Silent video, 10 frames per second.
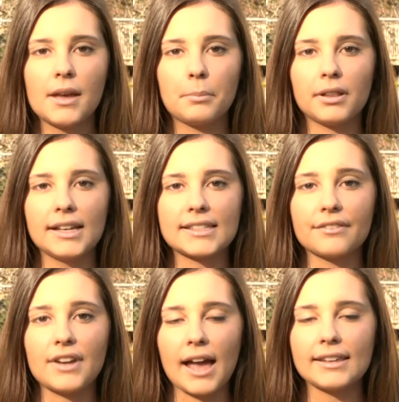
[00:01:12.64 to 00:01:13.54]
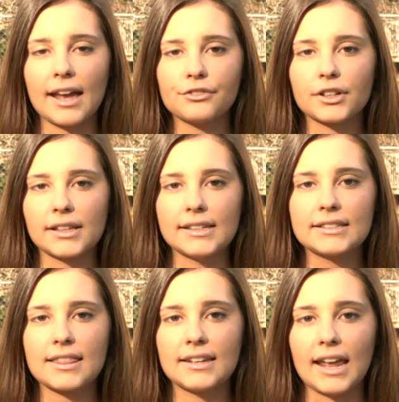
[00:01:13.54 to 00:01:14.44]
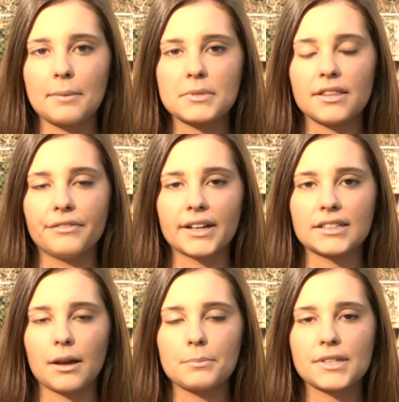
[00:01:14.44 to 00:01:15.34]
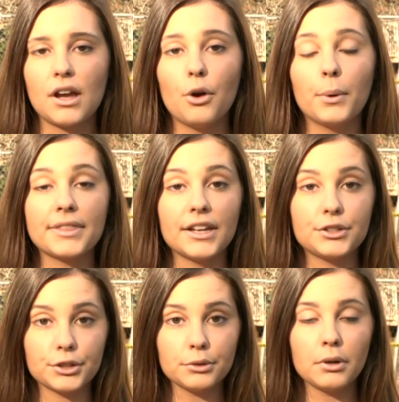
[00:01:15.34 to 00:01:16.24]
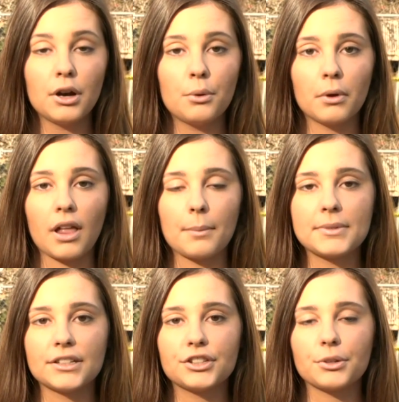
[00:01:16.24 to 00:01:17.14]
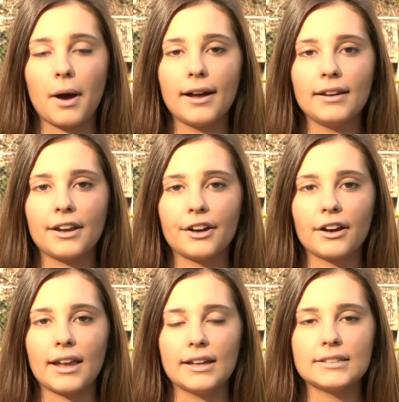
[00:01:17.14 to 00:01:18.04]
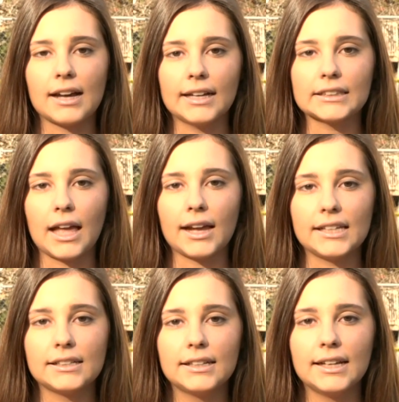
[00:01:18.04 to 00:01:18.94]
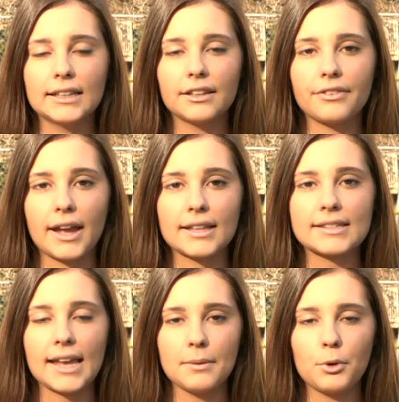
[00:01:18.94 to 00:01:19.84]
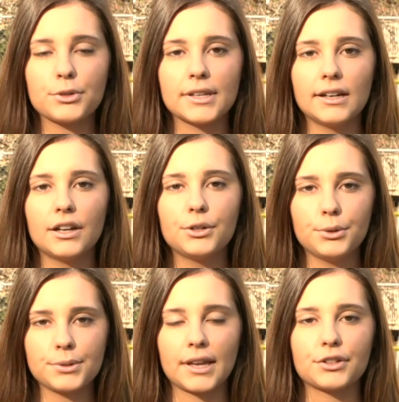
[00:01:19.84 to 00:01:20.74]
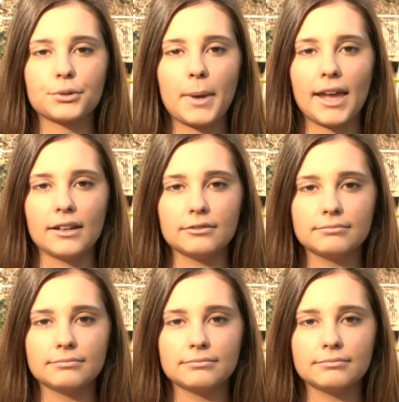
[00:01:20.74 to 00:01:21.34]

Police have not yet released the names of the victims. When they do, we'll update you on air and online. In Levant, Sam Olson, News Center, Maine.